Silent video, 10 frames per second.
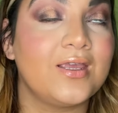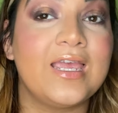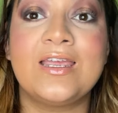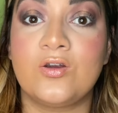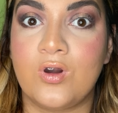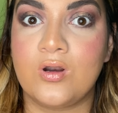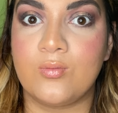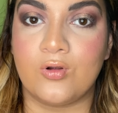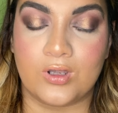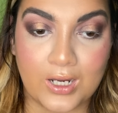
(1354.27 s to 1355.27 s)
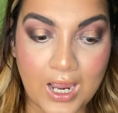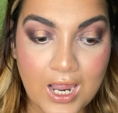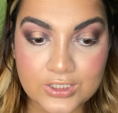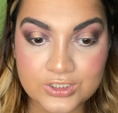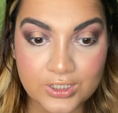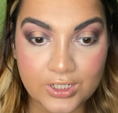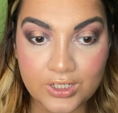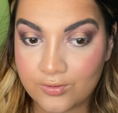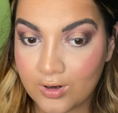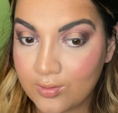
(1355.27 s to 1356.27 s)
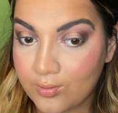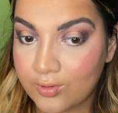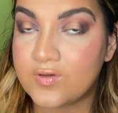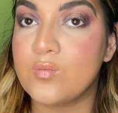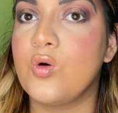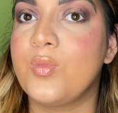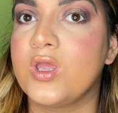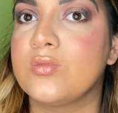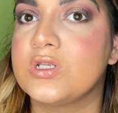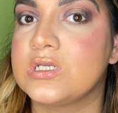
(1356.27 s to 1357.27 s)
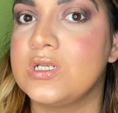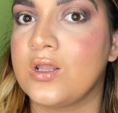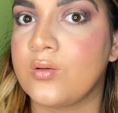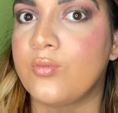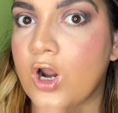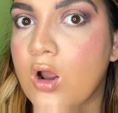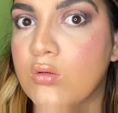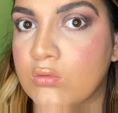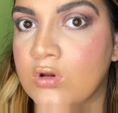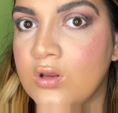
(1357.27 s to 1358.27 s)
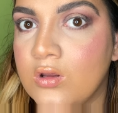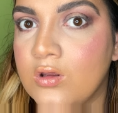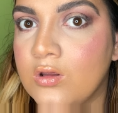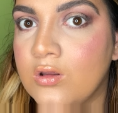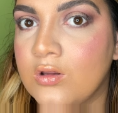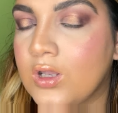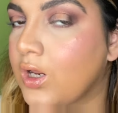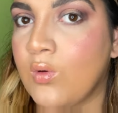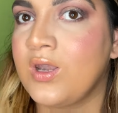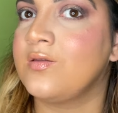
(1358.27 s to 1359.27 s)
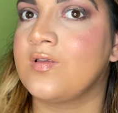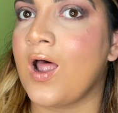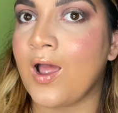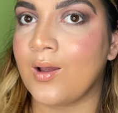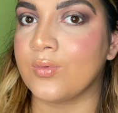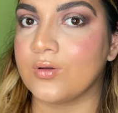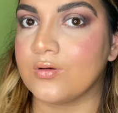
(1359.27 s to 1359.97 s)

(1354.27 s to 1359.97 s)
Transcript: Incredible, like actually incredible. It's more pigmented than the brown. Like when does that happen?